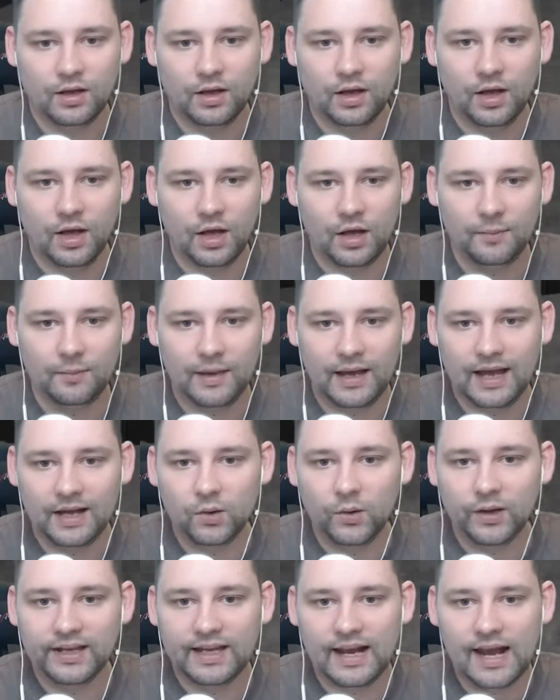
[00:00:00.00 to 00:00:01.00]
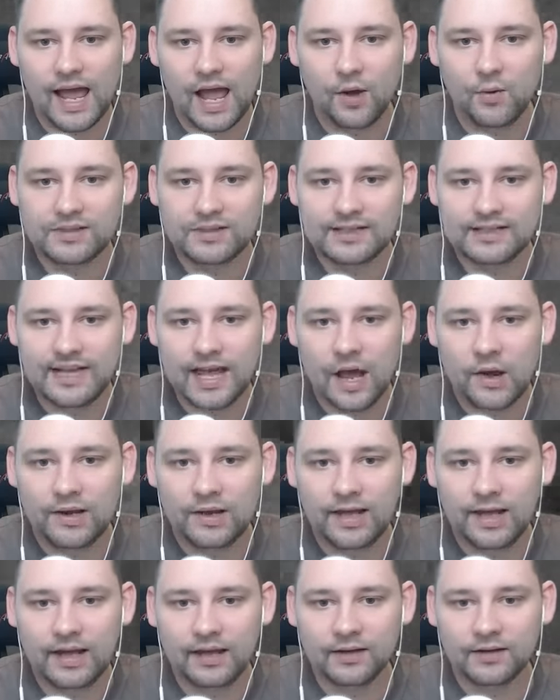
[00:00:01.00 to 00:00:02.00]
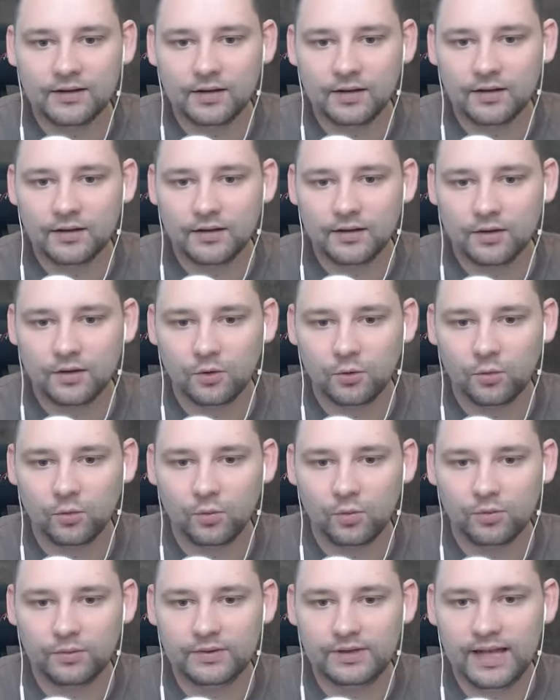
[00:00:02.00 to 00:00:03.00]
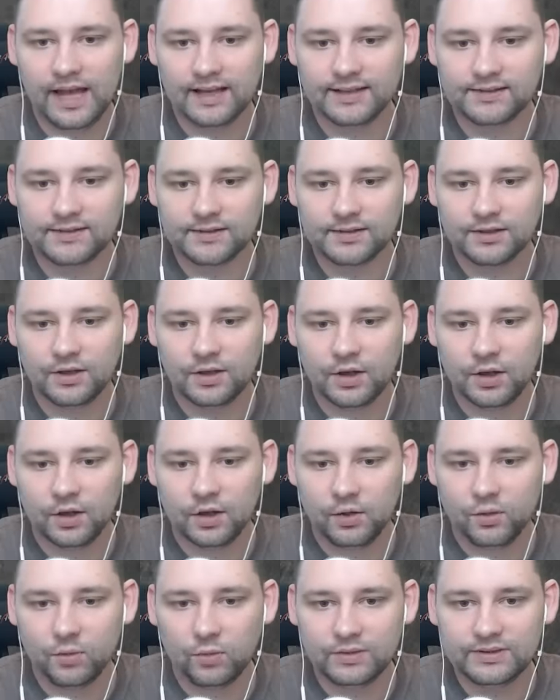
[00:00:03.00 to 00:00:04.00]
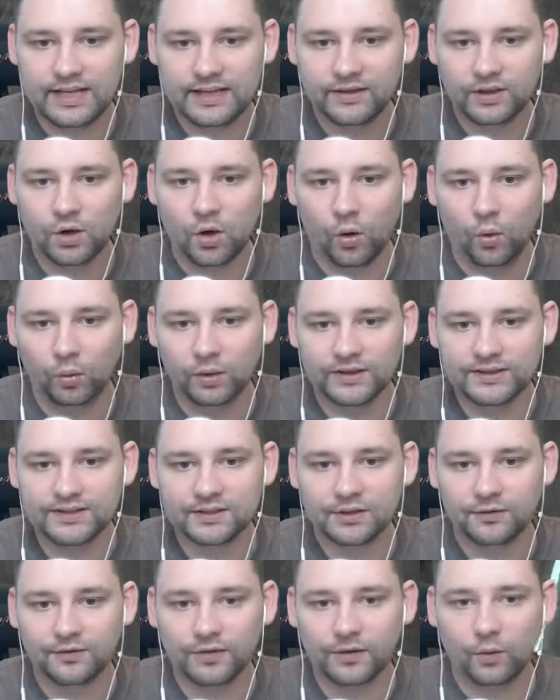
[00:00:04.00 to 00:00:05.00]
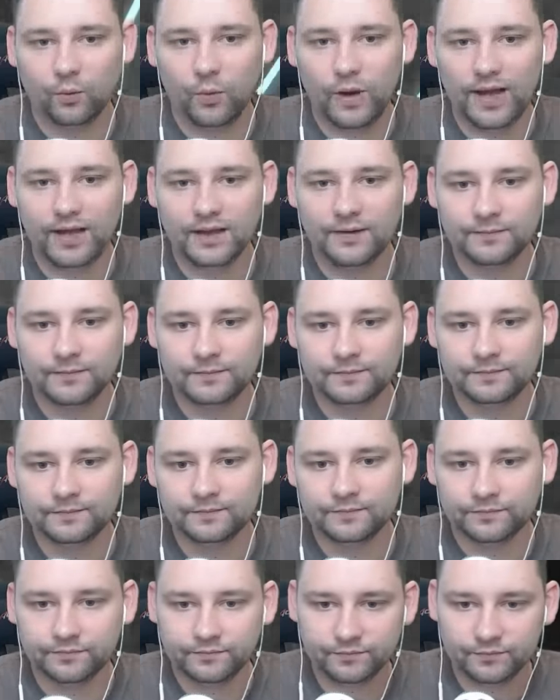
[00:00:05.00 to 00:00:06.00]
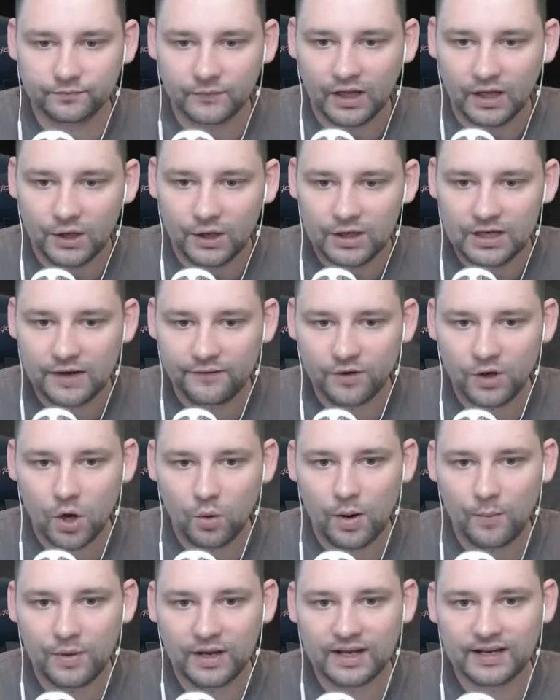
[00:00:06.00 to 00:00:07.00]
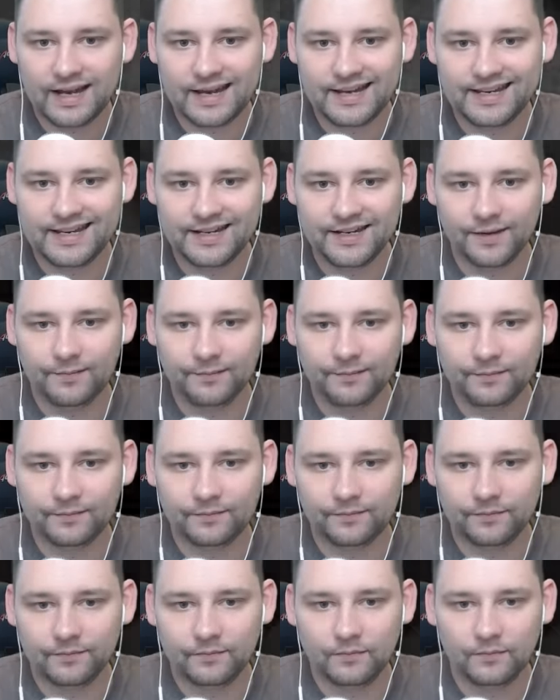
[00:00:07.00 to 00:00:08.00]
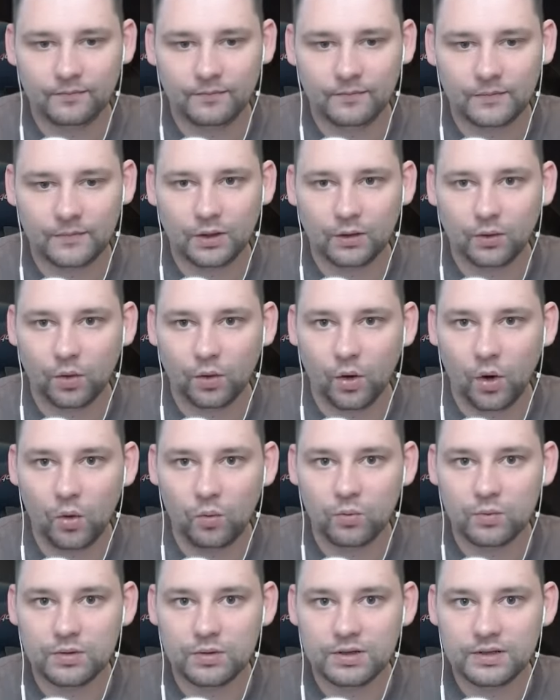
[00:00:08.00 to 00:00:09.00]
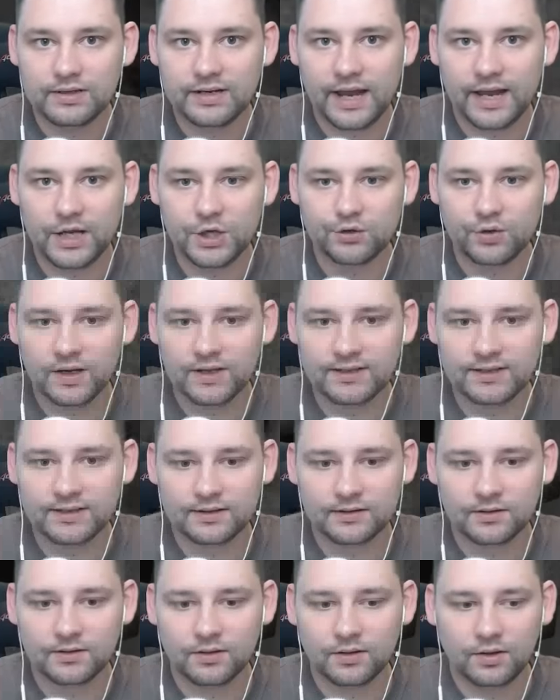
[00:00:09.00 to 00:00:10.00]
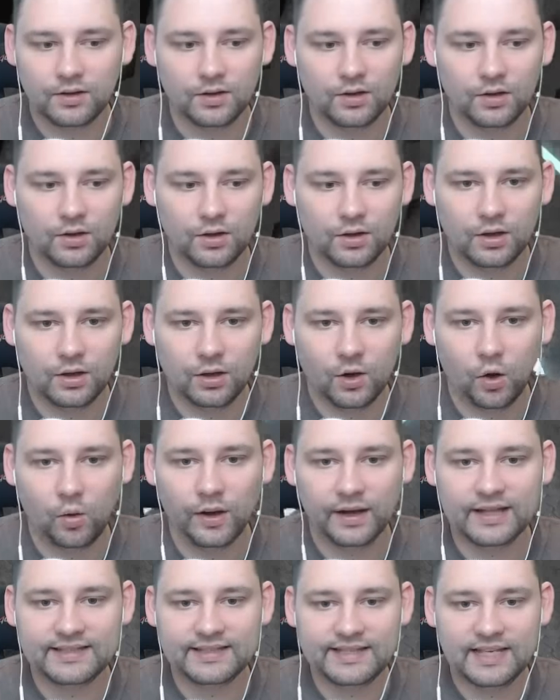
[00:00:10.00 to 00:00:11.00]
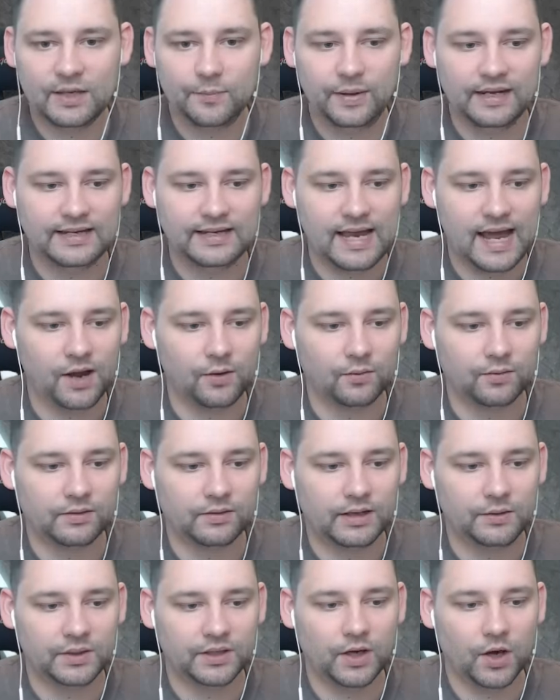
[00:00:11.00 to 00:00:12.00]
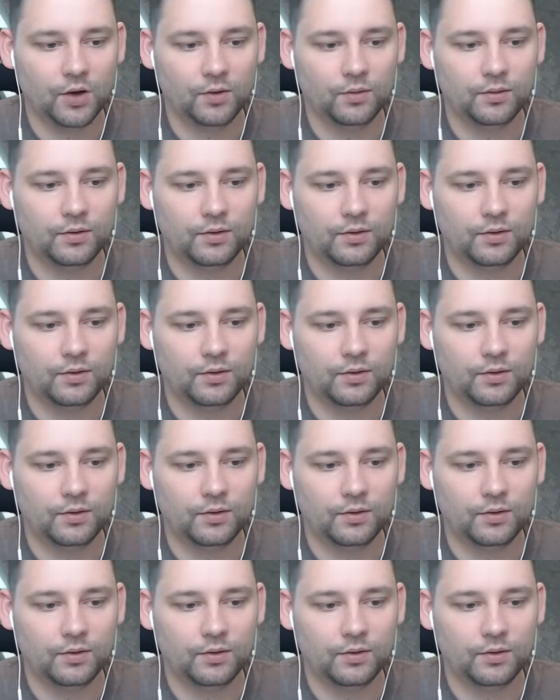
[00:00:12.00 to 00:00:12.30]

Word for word: How do I get out? Is it down here? Yes. We'll take the coal and stuff on the way. You never know when we're going to need it. Oh, dangerous. Oh, I can TP now. Here we go.